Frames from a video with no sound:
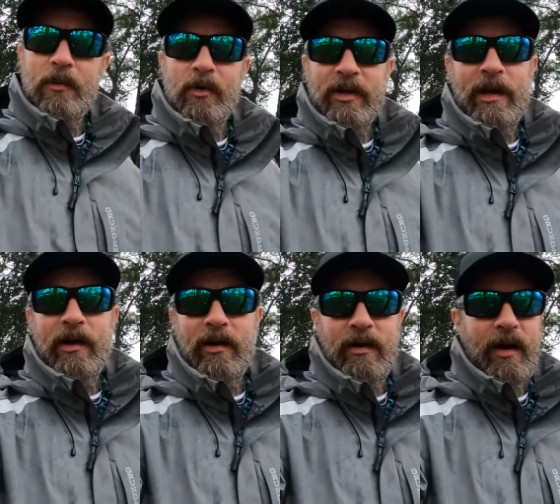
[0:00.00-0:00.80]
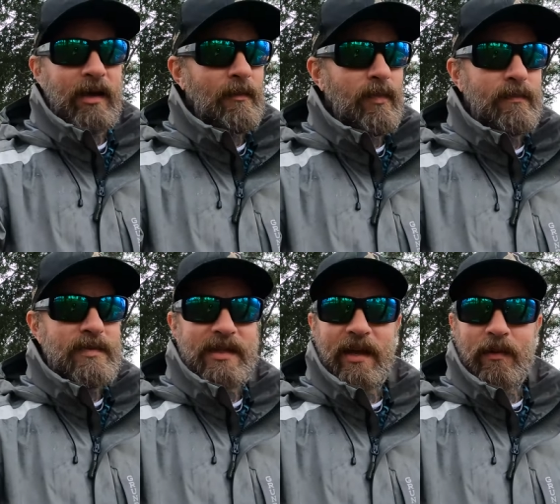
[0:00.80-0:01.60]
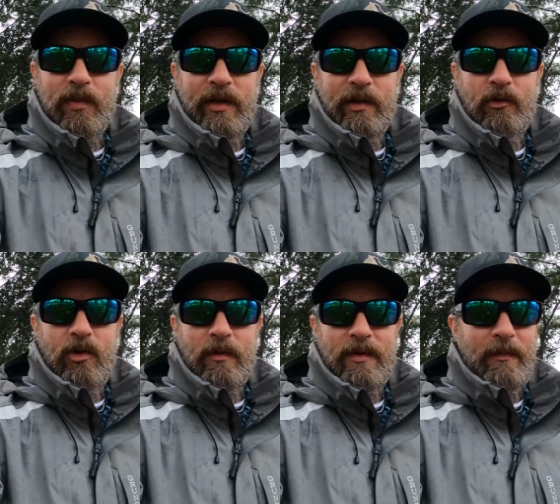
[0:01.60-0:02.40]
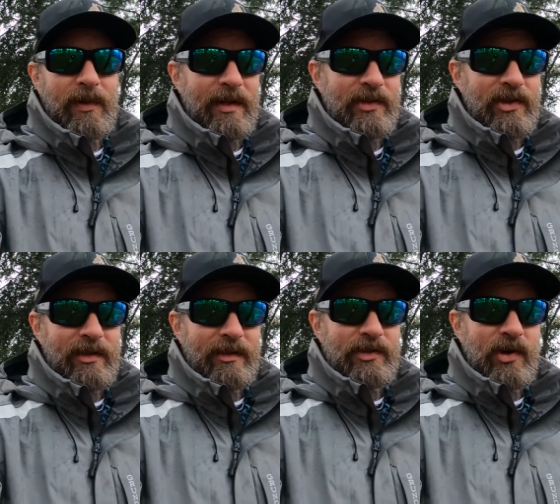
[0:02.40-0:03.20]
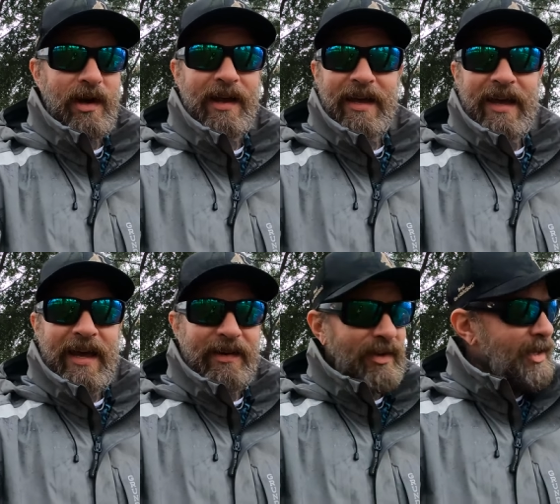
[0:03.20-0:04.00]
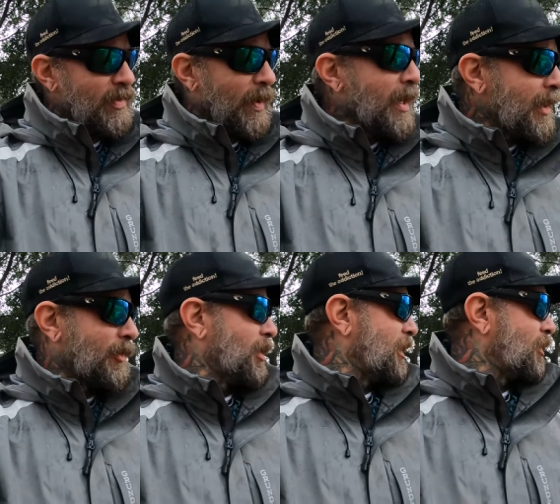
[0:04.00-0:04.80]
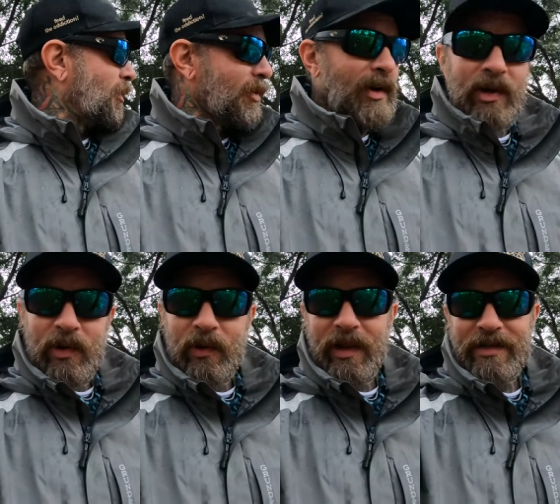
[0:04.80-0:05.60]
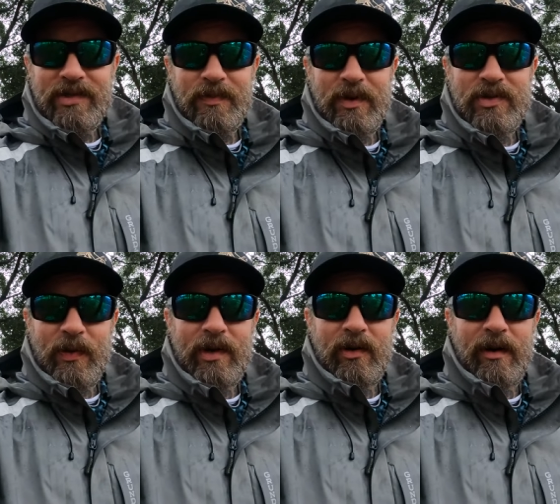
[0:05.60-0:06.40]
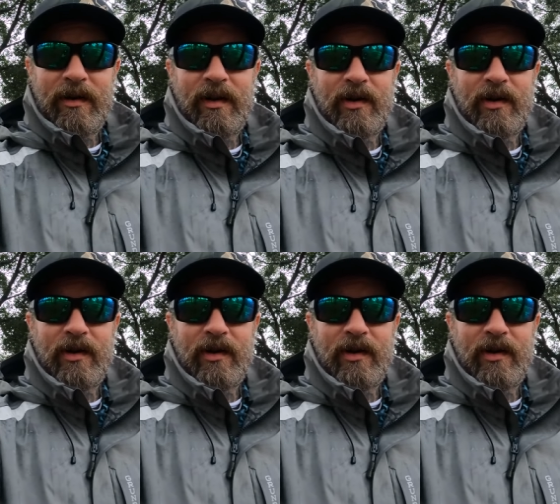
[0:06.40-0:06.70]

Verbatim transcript: minimal gear. I can stay completely warm, completely, completely dry. And if it gets really, really cold, well, I can just put a sweater on